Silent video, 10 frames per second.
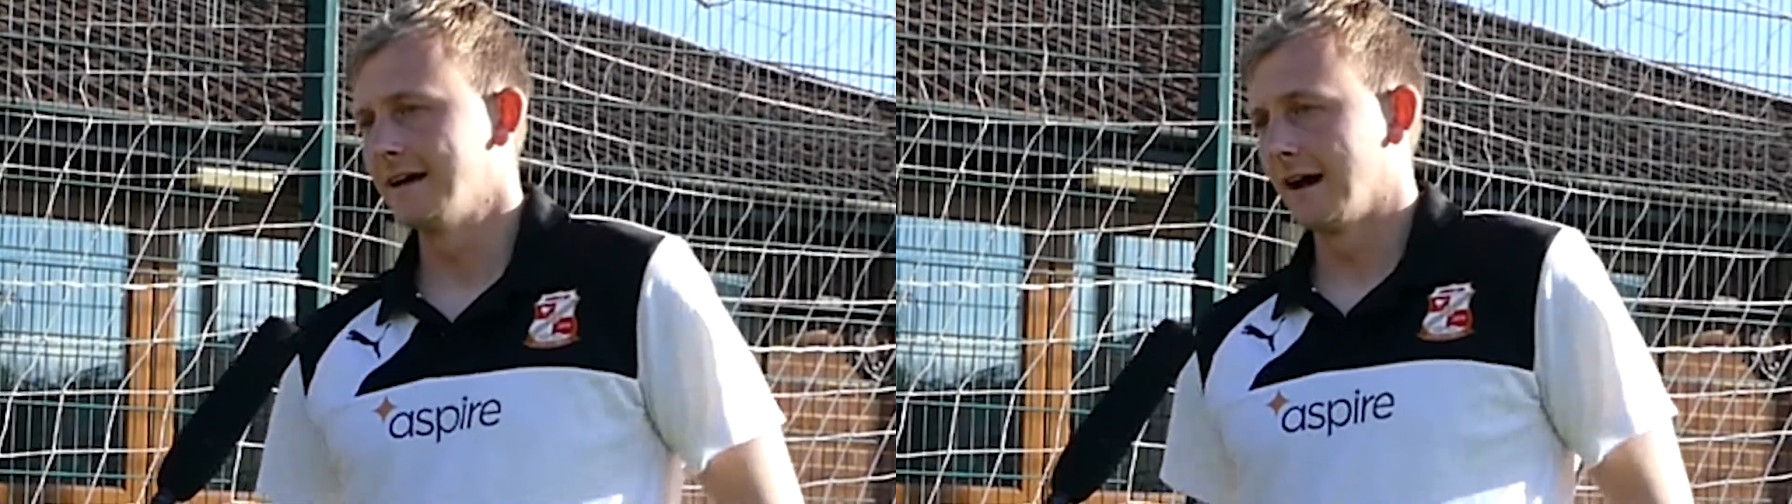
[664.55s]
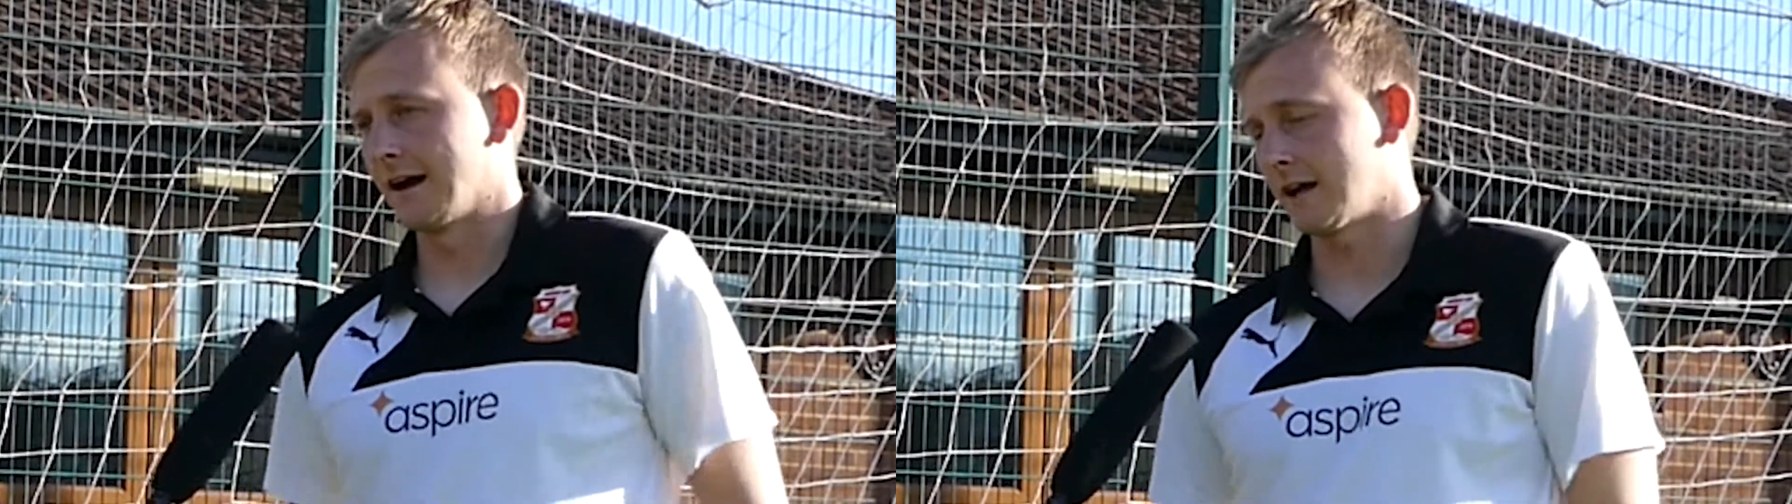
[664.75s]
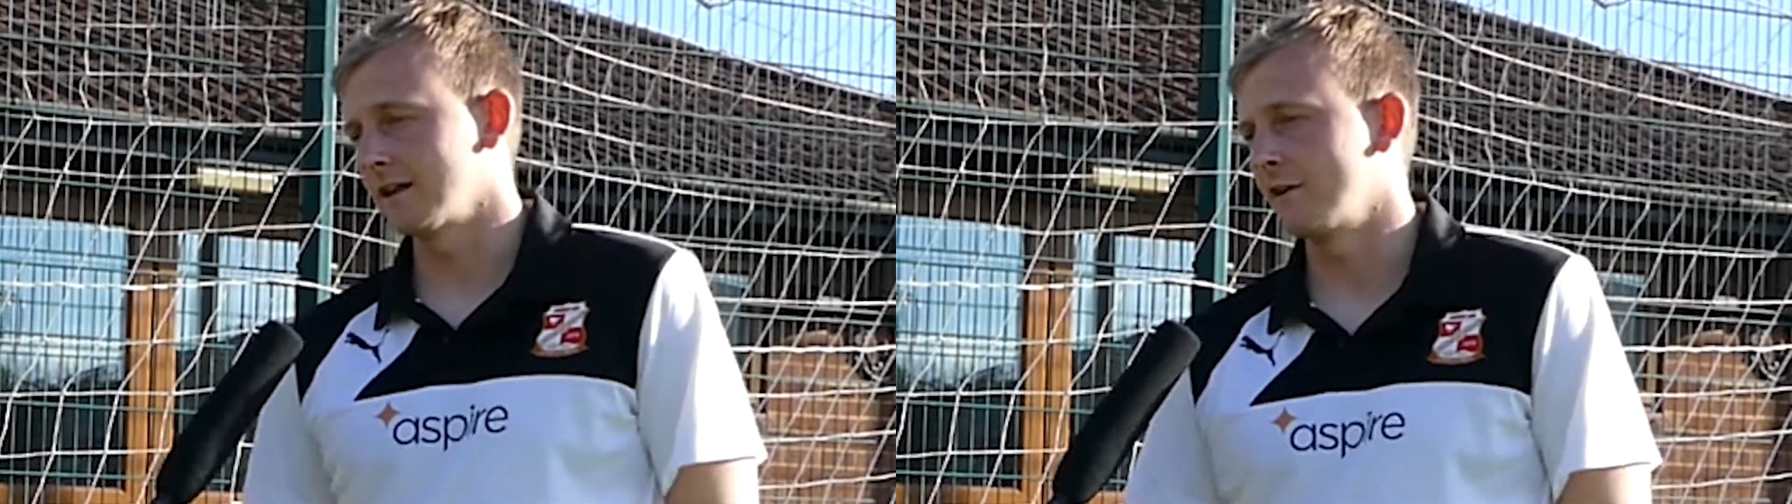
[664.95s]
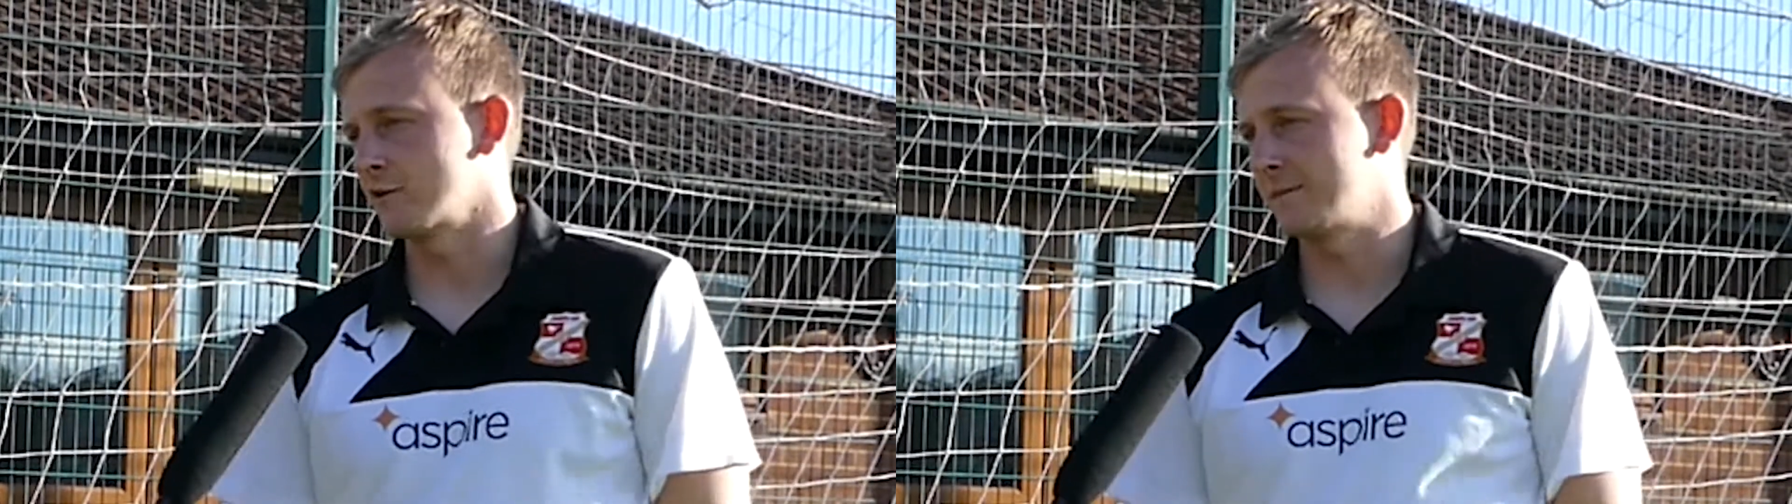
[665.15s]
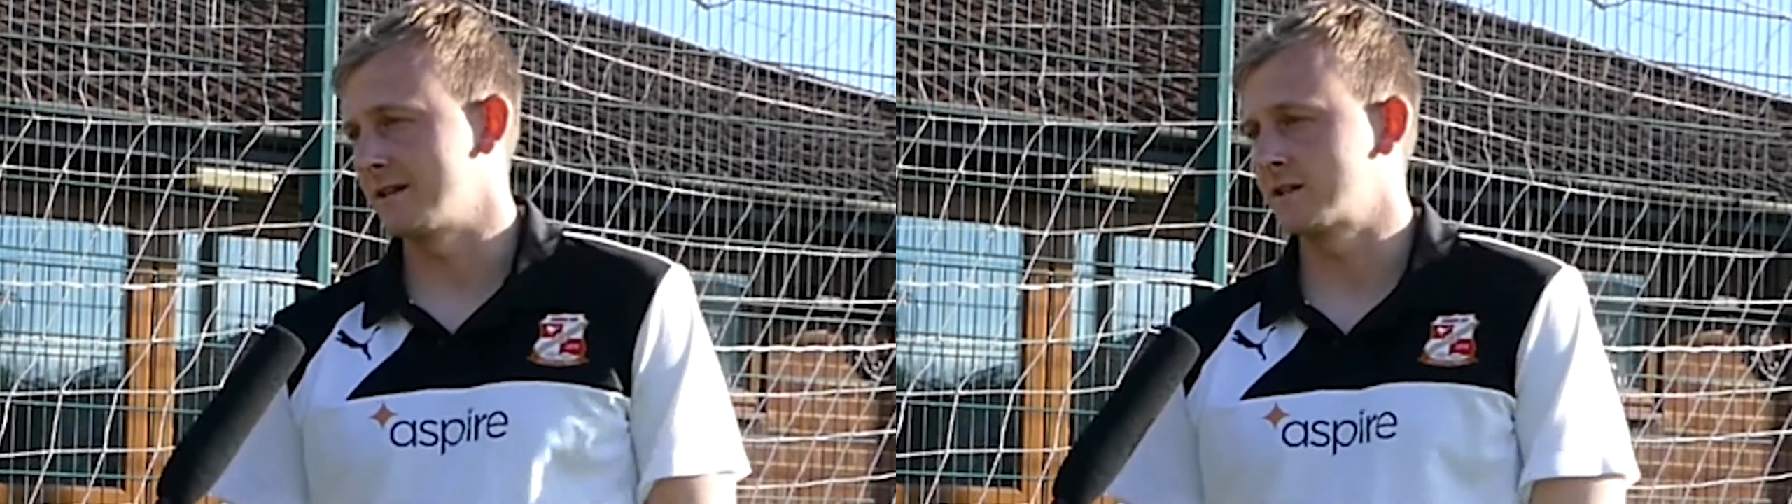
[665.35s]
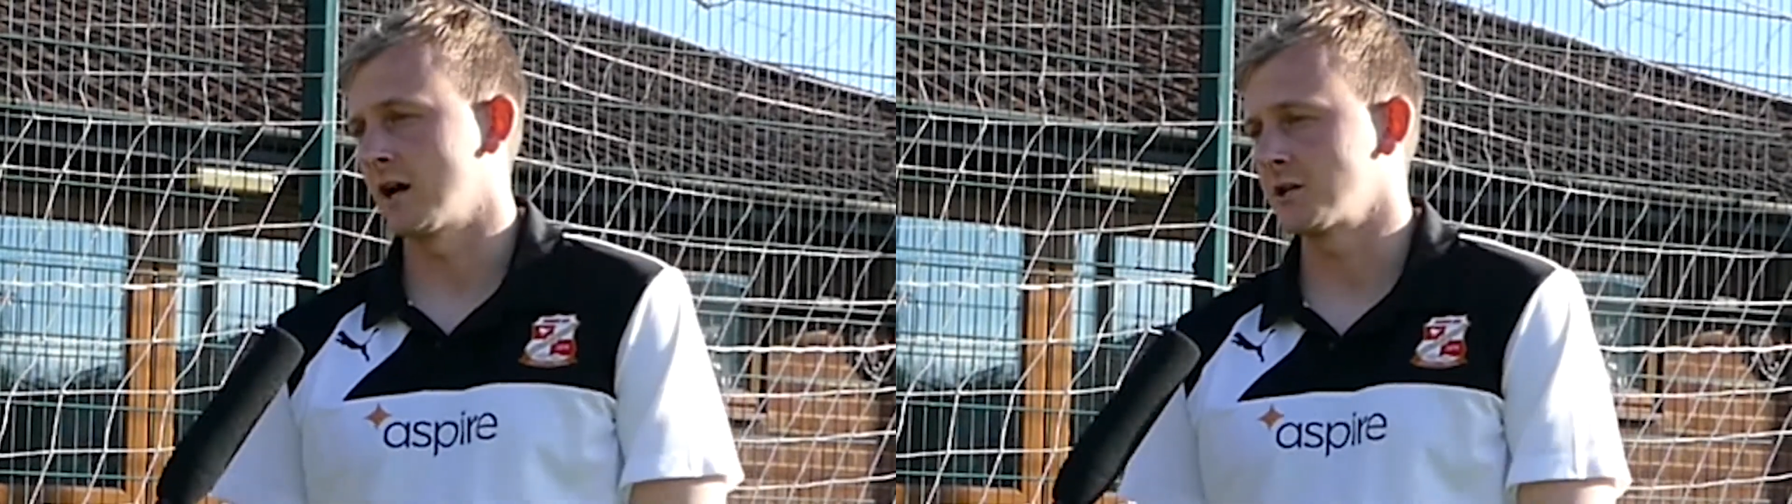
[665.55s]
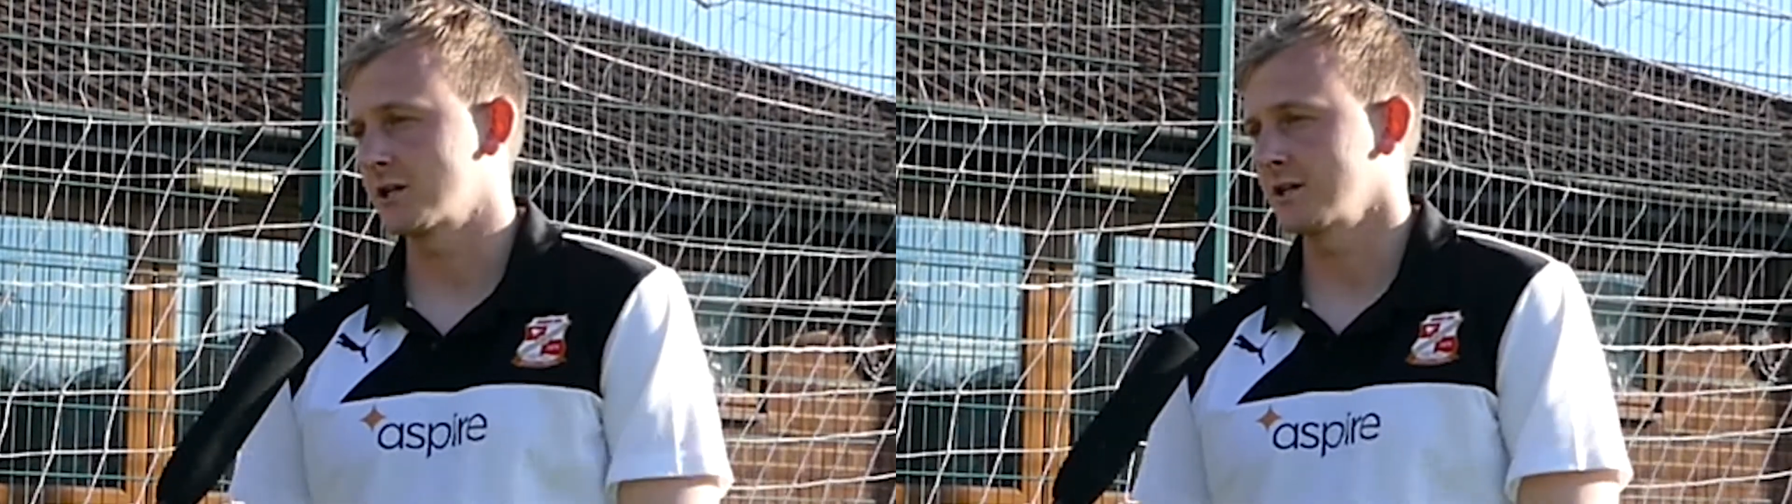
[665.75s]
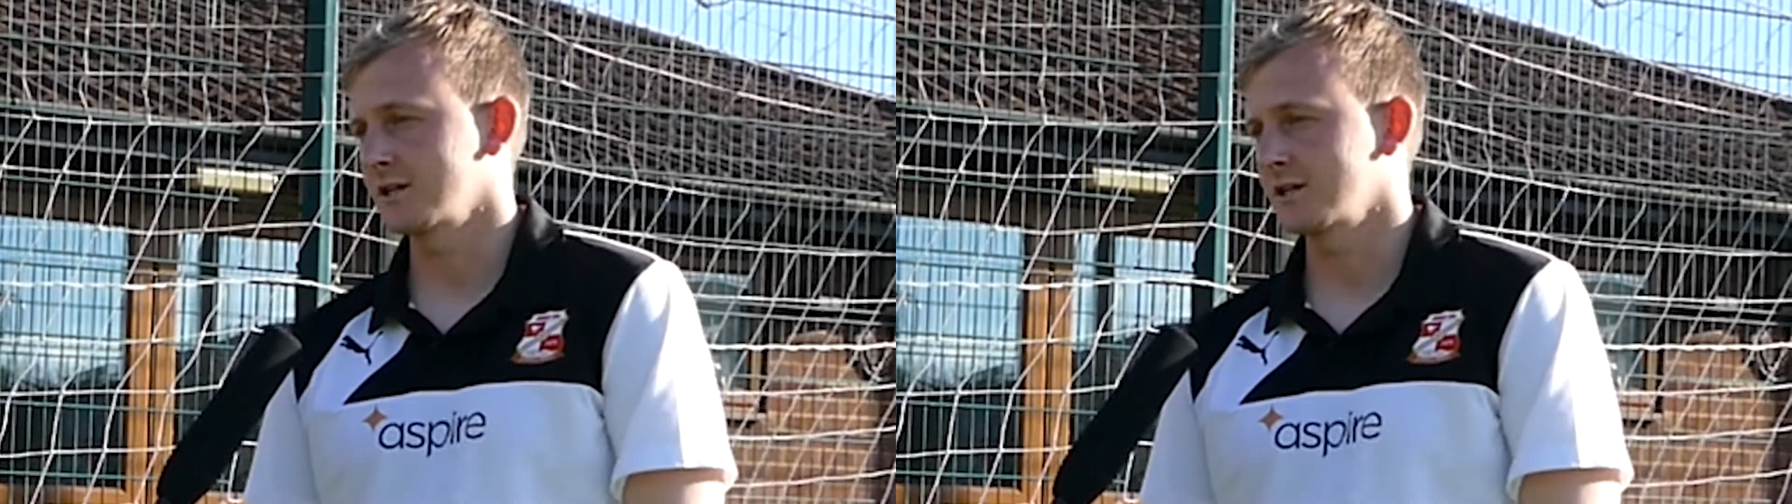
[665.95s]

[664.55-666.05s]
A couple of those have been in touch